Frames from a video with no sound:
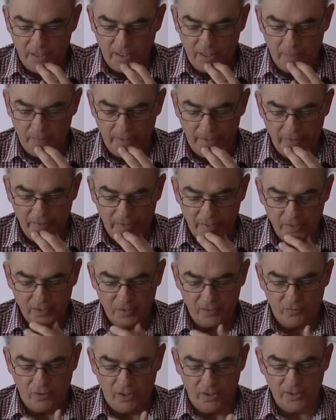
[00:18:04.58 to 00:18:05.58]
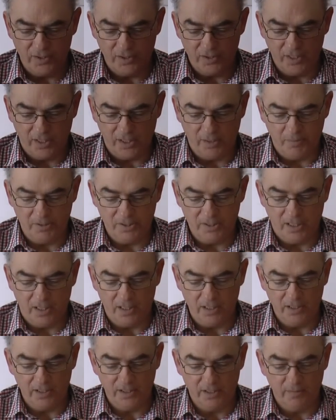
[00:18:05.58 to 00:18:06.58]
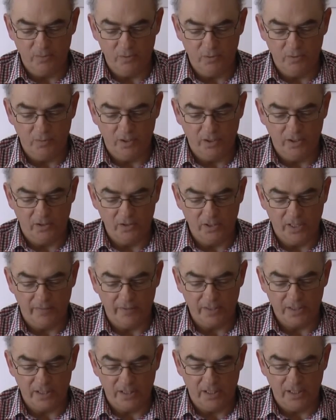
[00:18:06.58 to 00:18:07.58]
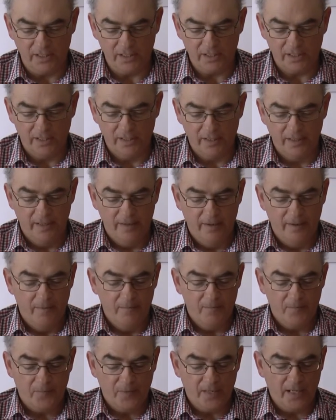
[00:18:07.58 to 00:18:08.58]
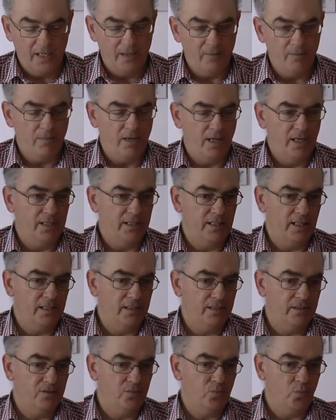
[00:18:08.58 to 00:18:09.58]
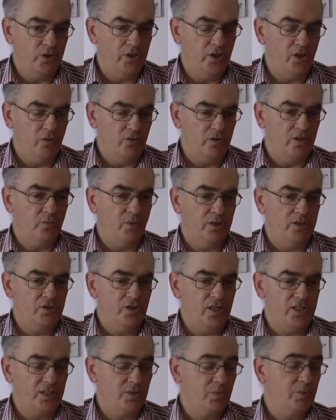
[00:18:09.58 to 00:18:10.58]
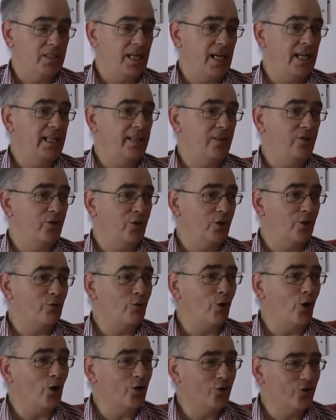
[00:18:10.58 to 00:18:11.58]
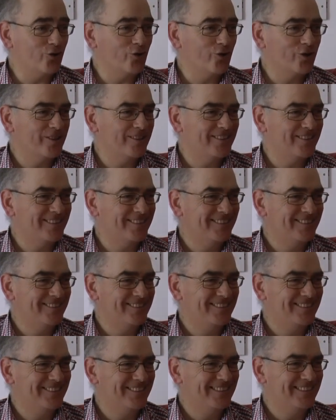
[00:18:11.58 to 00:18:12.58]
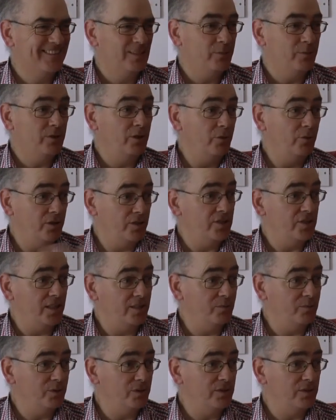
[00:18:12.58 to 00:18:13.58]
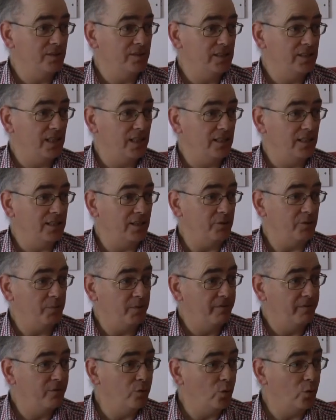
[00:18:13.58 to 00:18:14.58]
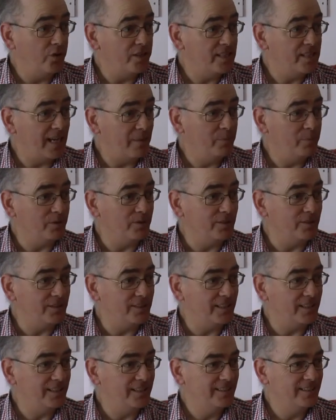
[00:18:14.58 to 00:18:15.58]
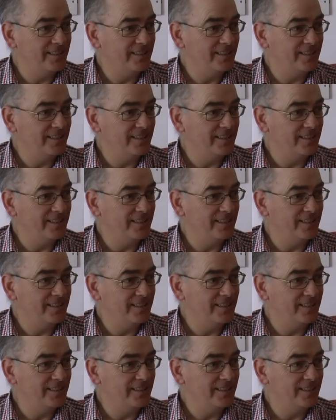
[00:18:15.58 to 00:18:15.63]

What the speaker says: about this. The rising sun will be dark and the moon will not give its light. And we know that when Jesus was hanging on the cross, we know the sun was dark and it was before this happened, you see.